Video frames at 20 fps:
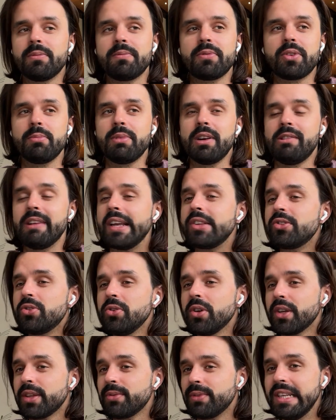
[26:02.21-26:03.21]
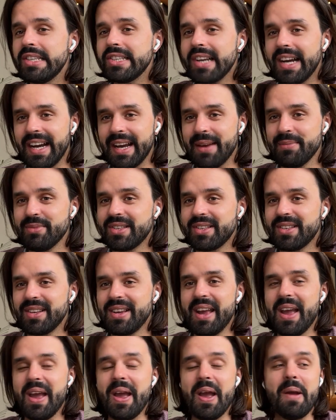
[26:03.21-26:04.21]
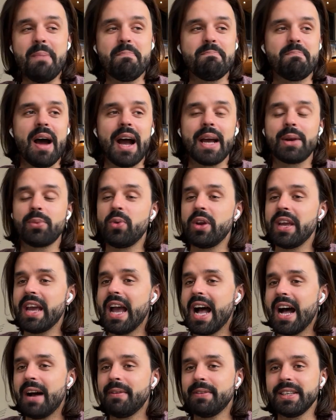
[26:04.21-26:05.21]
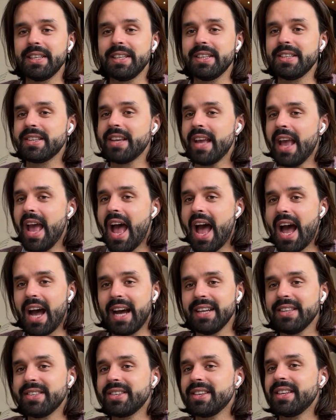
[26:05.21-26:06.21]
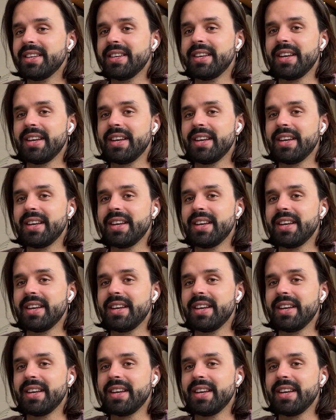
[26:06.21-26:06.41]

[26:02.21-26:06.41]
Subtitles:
for about like 2 or 3 times, but we haven't had